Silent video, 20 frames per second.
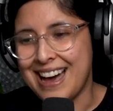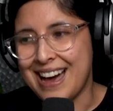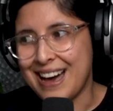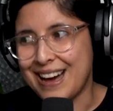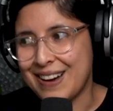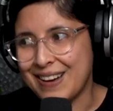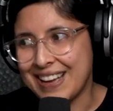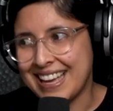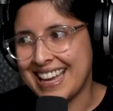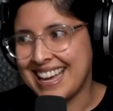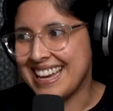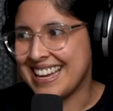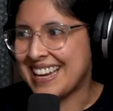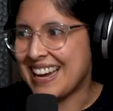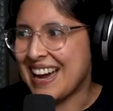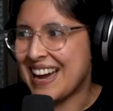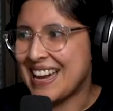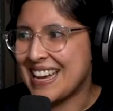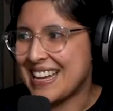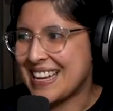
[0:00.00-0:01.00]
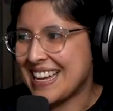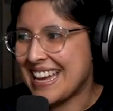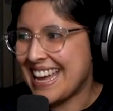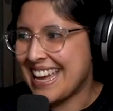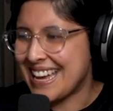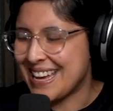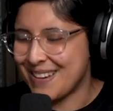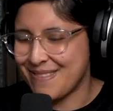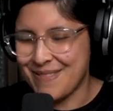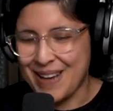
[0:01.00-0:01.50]
Okay, I
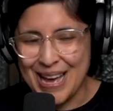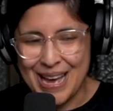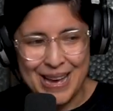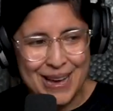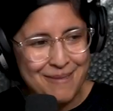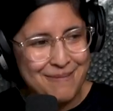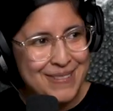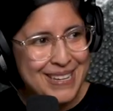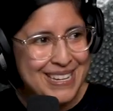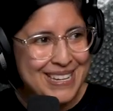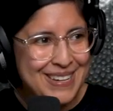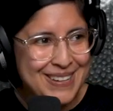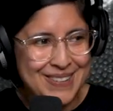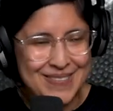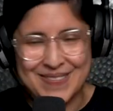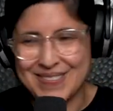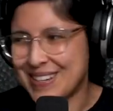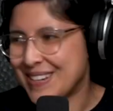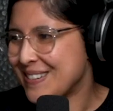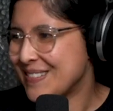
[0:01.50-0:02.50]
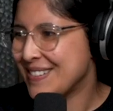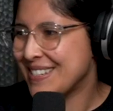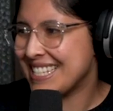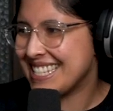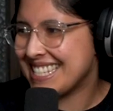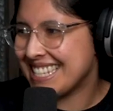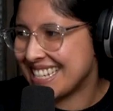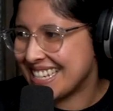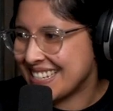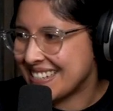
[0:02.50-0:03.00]
am happy, I am
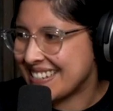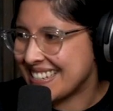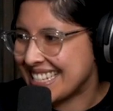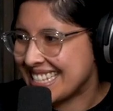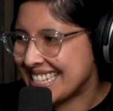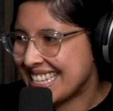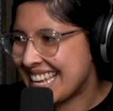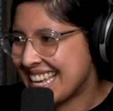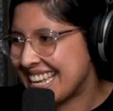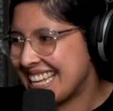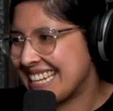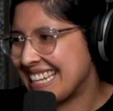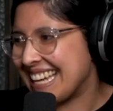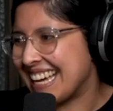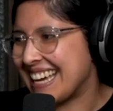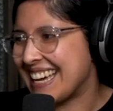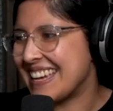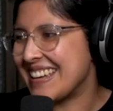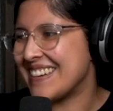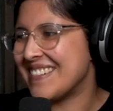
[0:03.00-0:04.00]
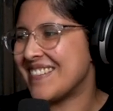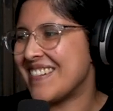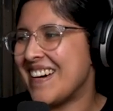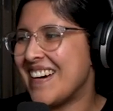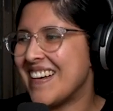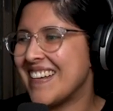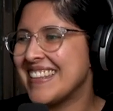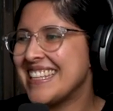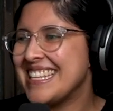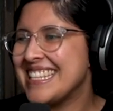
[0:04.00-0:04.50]
nervous, I am content, I am
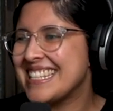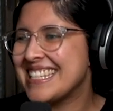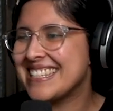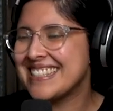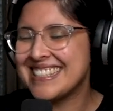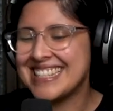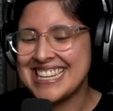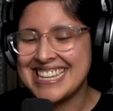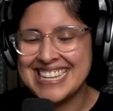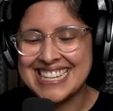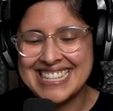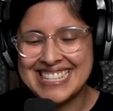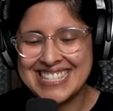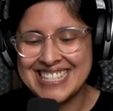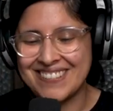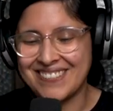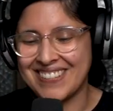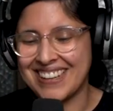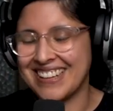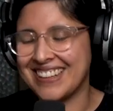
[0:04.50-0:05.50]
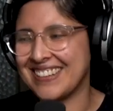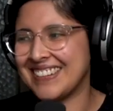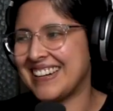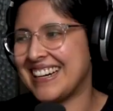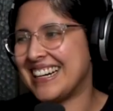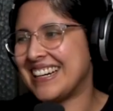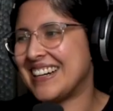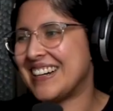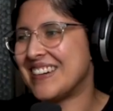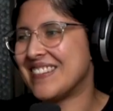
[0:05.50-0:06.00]
all these things about,
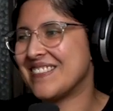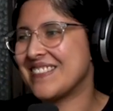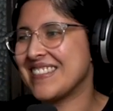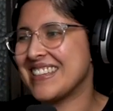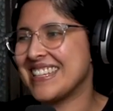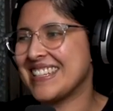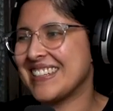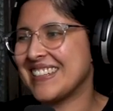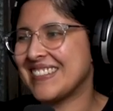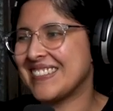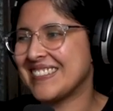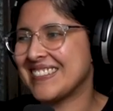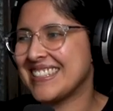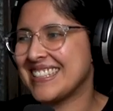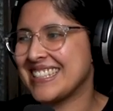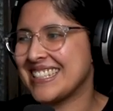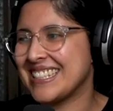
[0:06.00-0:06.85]
um, you know,